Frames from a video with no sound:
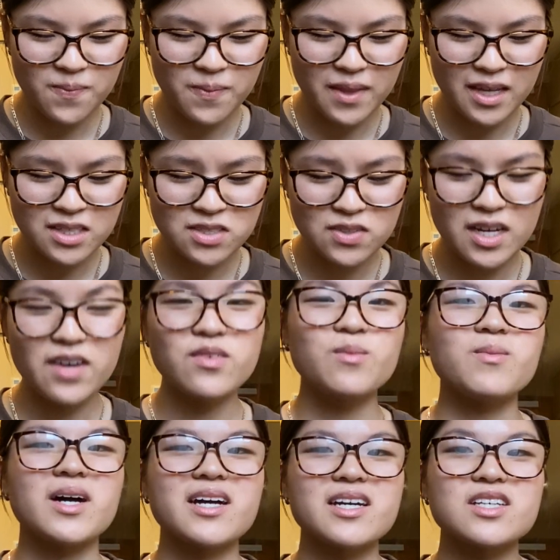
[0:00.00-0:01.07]
I still have
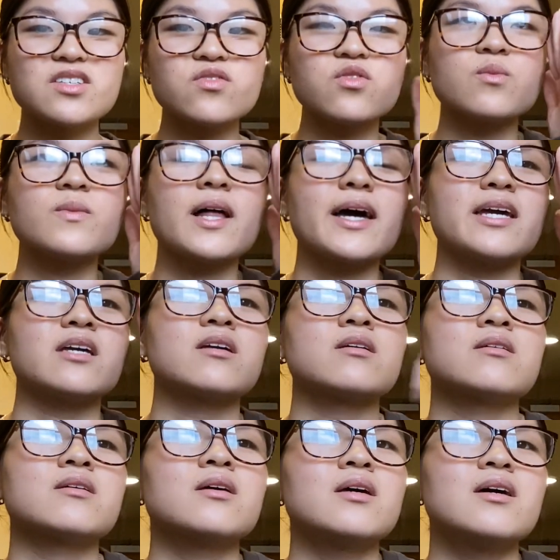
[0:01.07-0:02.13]
Among Us from
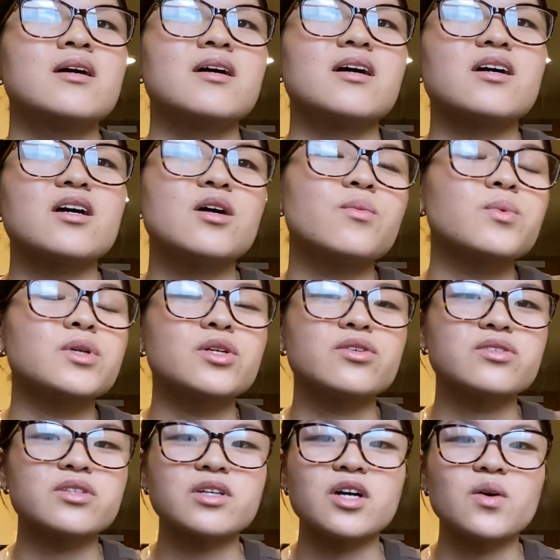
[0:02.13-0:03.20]
like a couple years
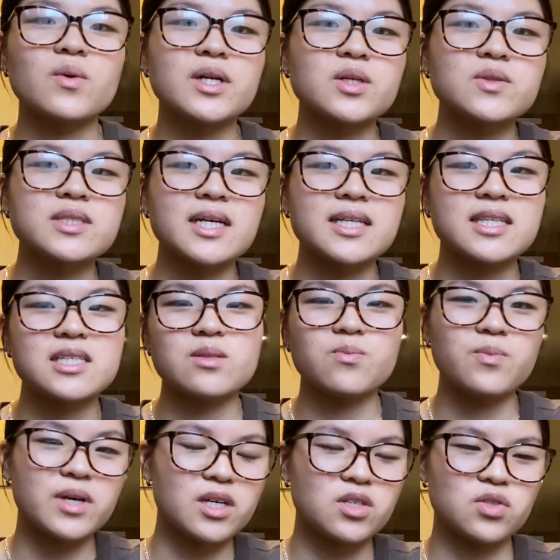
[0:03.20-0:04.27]
ago when it was like this
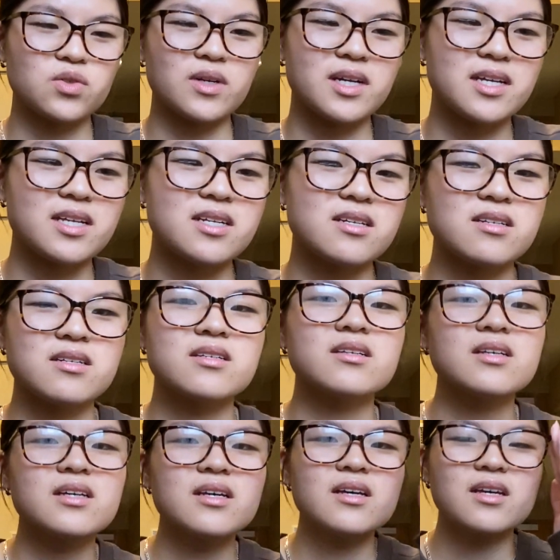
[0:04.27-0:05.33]
big trend
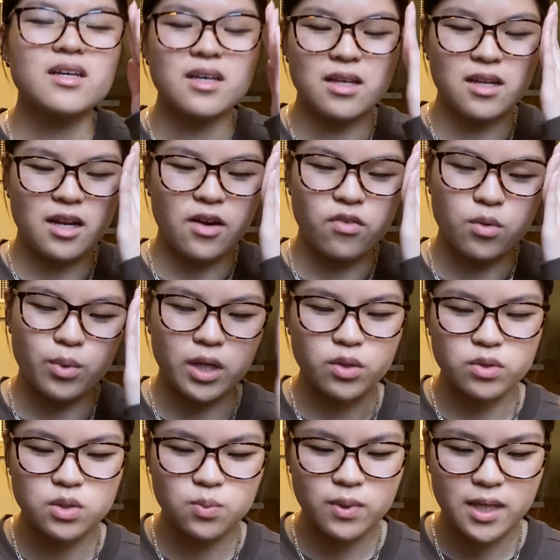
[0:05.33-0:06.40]
and everybody
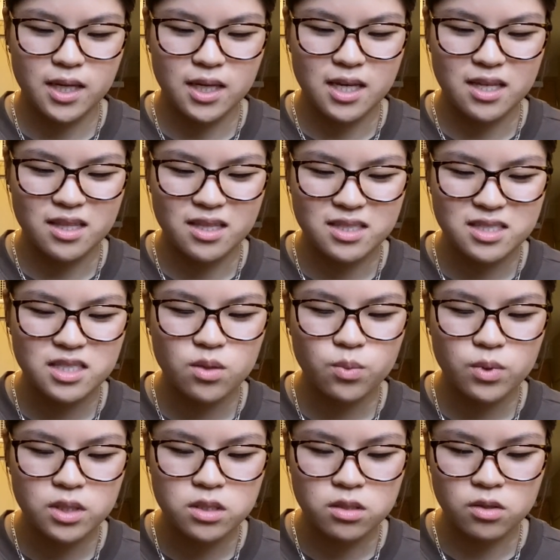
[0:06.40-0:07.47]
was playing it and Subway
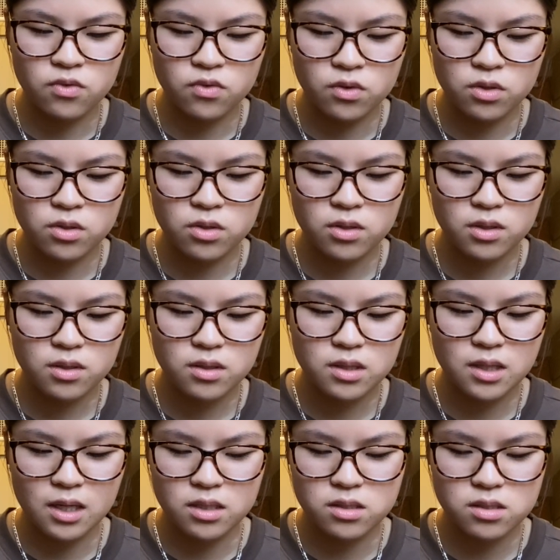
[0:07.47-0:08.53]
Surfer,
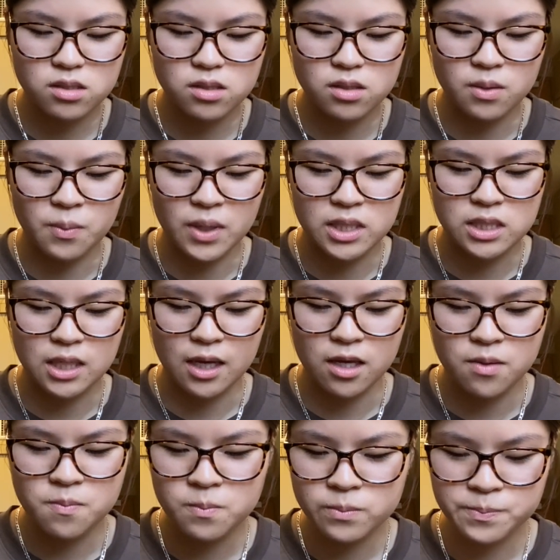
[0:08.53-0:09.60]
that's the best game.